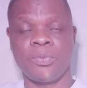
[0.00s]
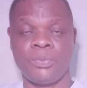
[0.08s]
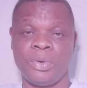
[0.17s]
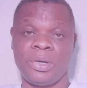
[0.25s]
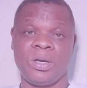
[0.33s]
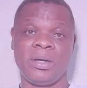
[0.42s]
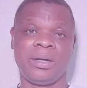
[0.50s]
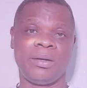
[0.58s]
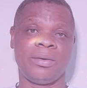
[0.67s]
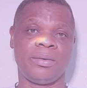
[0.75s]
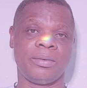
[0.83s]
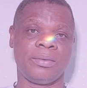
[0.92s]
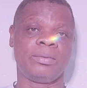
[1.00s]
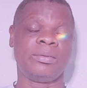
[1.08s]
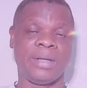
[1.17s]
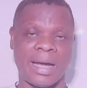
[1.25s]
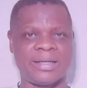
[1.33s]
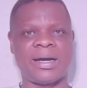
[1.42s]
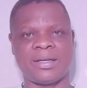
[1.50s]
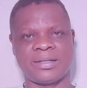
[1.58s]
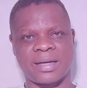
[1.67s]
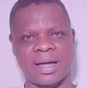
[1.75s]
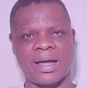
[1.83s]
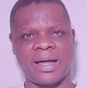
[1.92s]

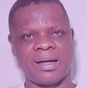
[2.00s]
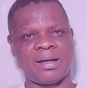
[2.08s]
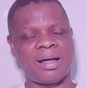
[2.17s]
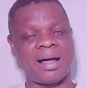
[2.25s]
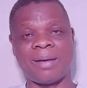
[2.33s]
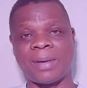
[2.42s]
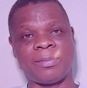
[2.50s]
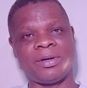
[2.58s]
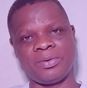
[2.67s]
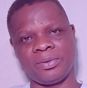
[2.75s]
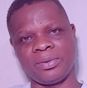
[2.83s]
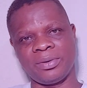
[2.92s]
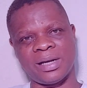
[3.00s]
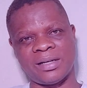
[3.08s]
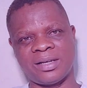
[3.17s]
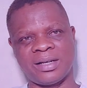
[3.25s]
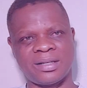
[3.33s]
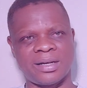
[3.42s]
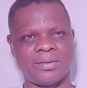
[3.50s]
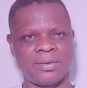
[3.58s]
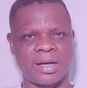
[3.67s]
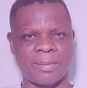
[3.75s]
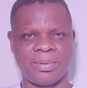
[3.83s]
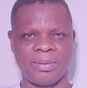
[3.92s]
Nigerians are
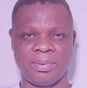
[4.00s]
not happy.